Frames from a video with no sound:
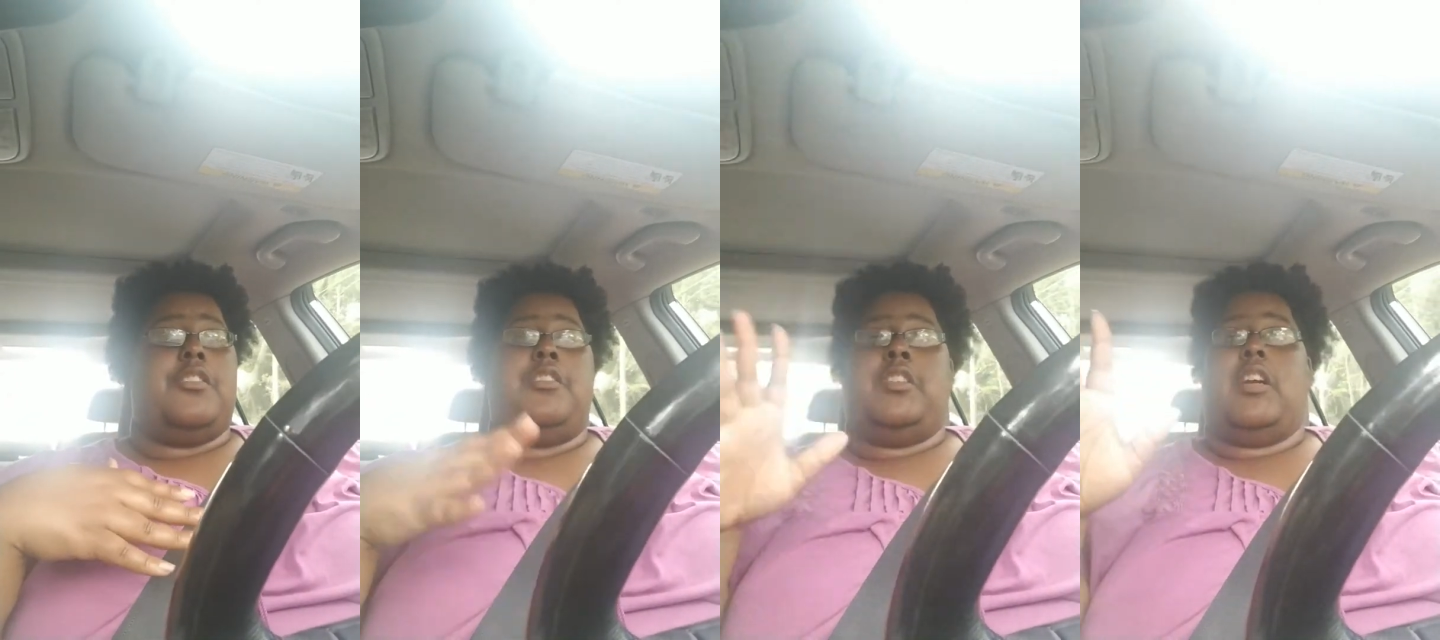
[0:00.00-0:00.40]

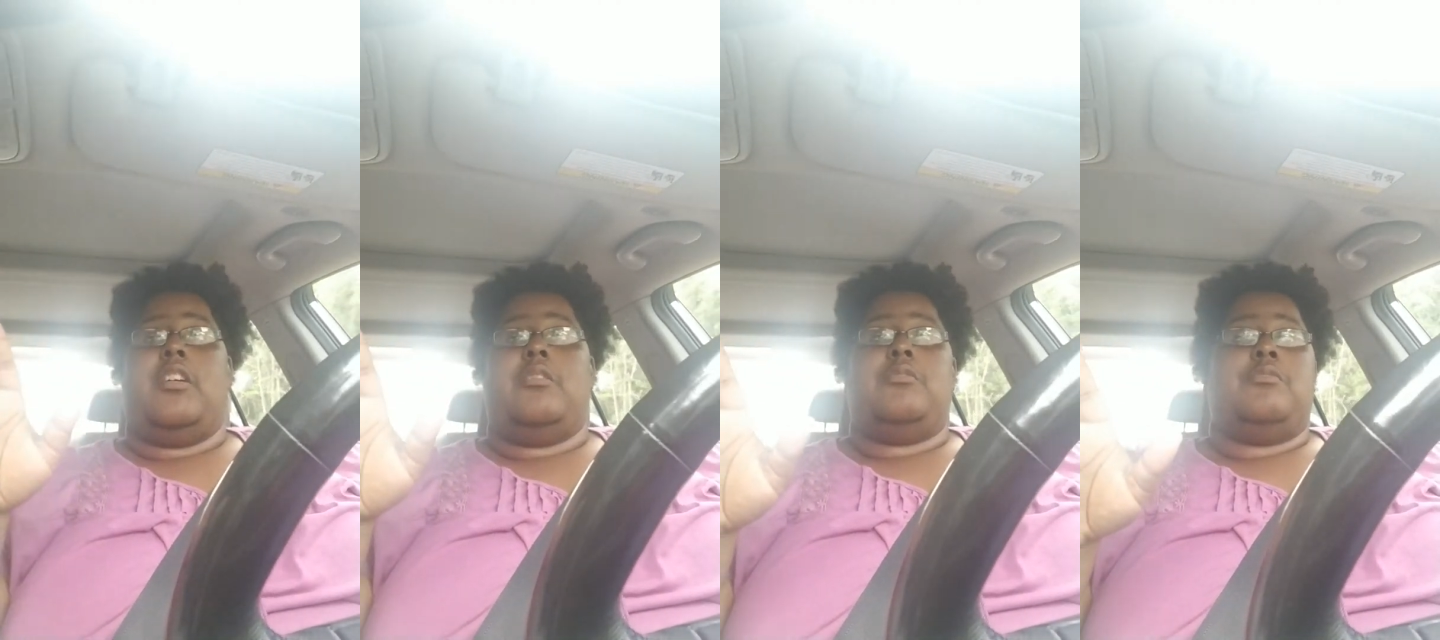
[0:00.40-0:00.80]
You
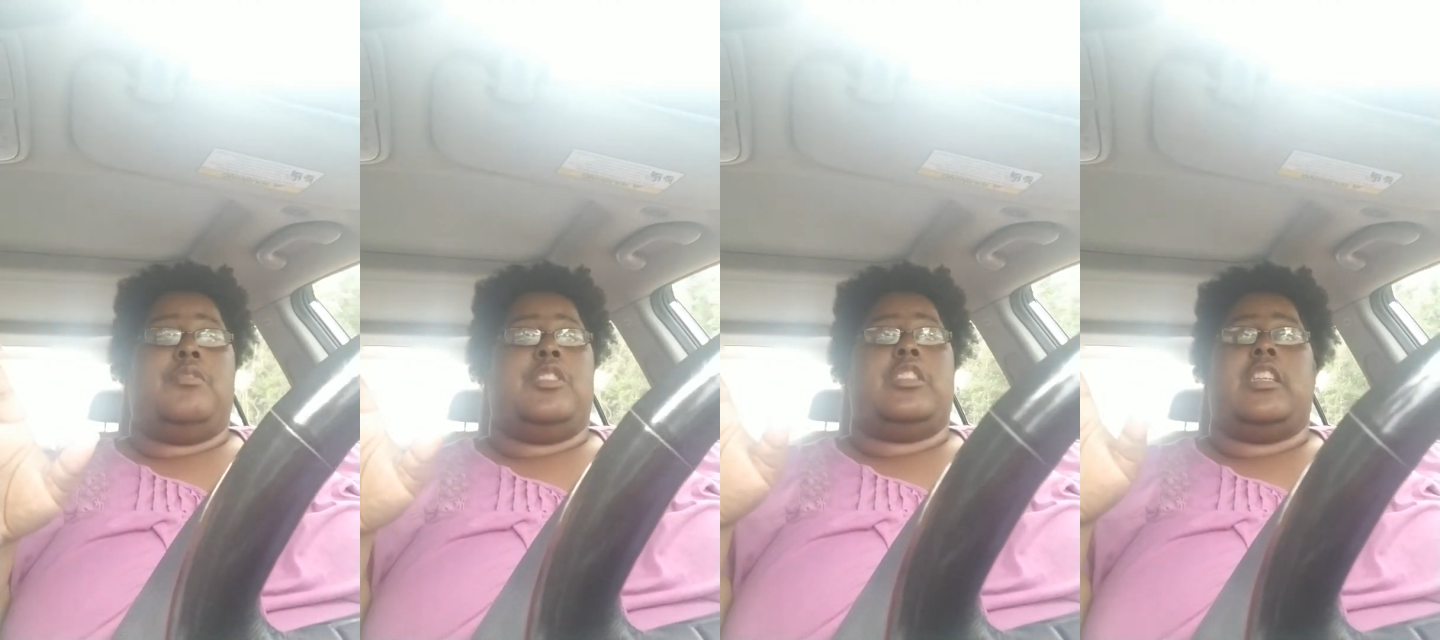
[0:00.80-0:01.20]
know,
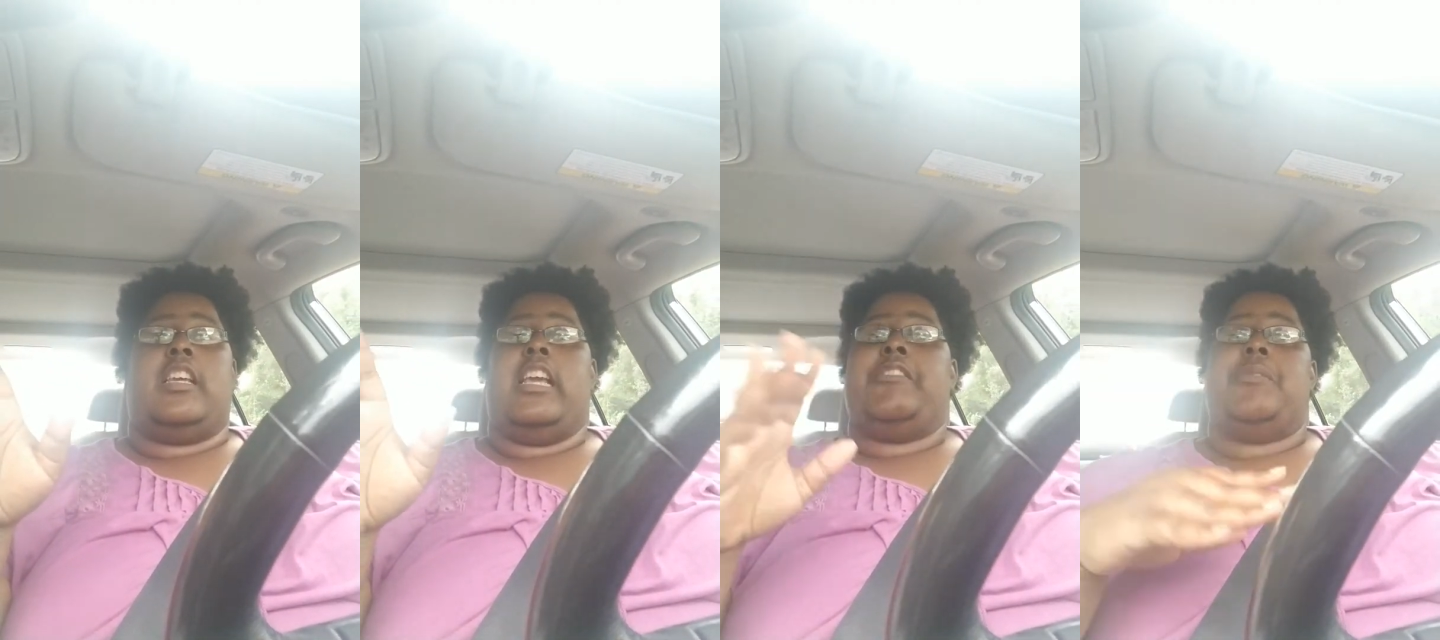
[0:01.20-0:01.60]

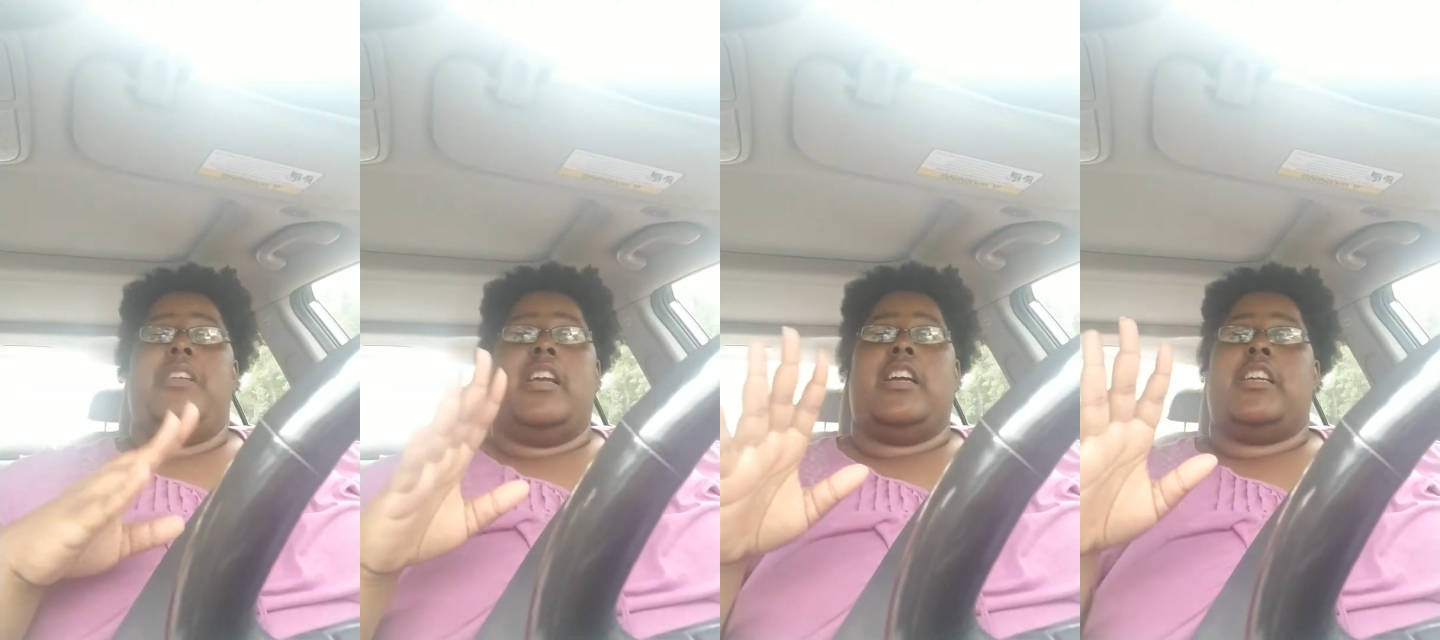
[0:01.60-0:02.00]
get on
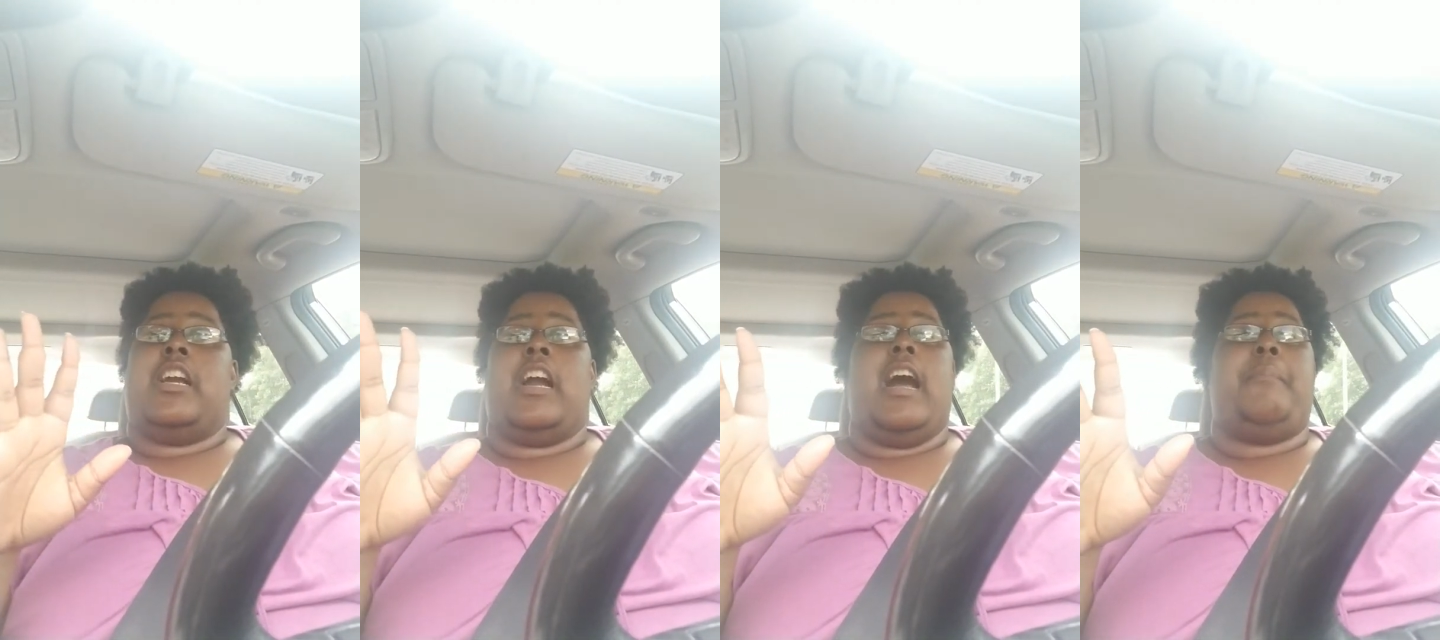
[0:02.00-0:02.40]
your
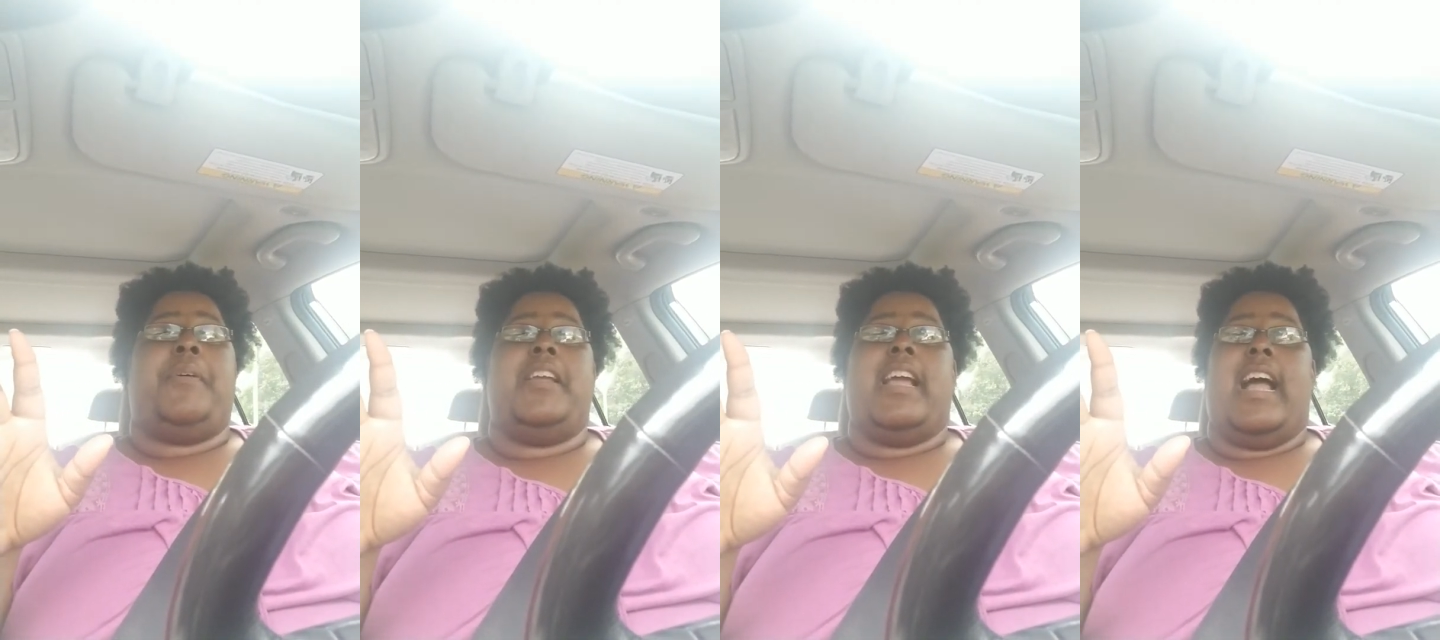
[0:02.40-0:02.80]
copy
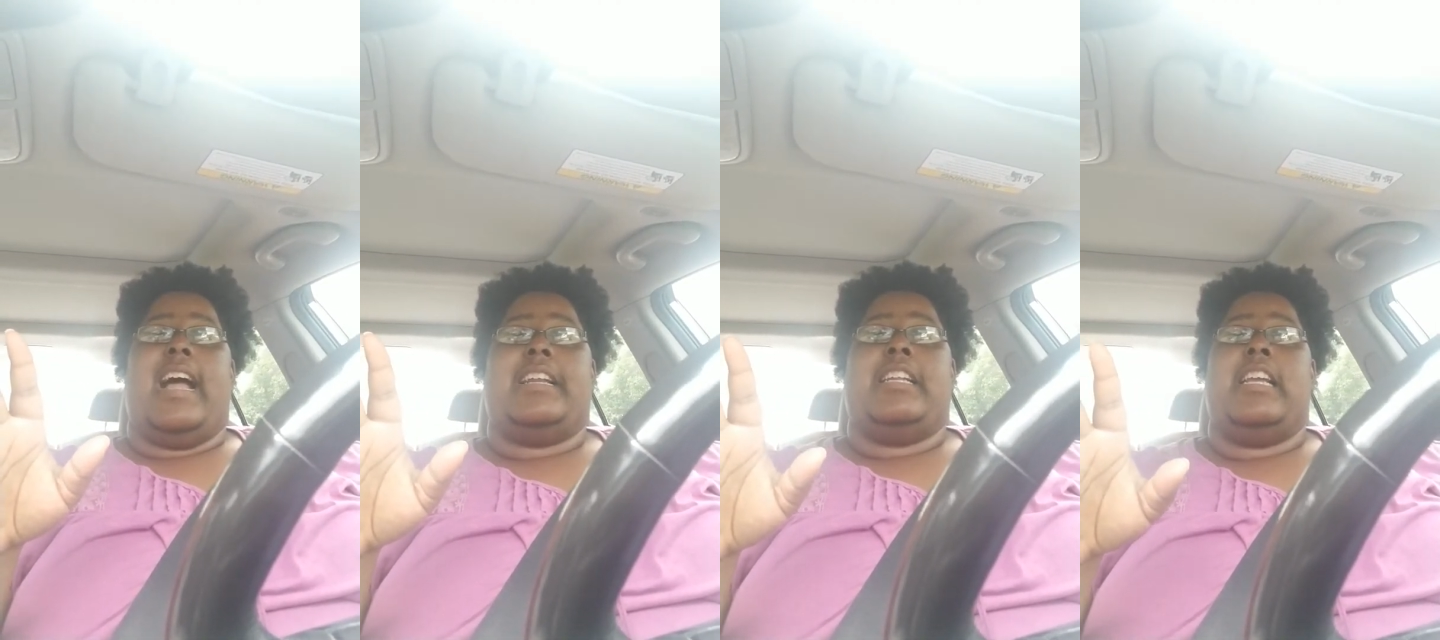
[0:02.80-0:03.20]
of your
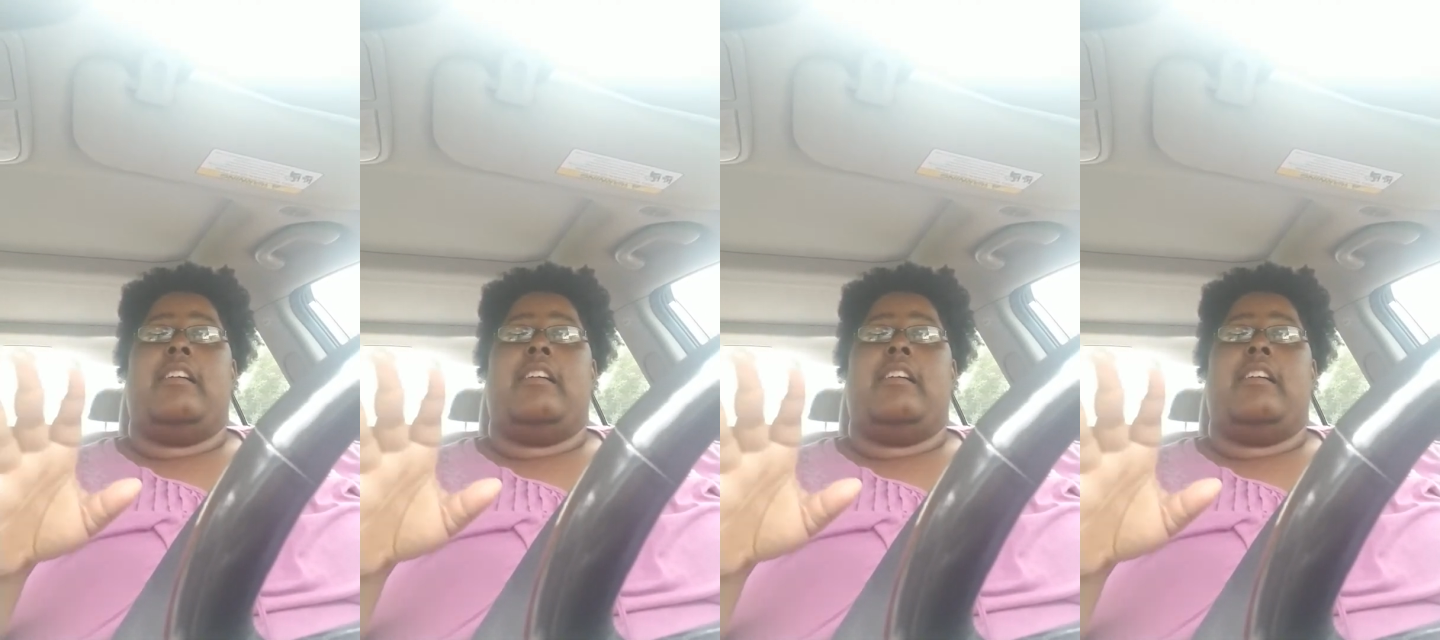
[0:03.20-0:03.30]
ID.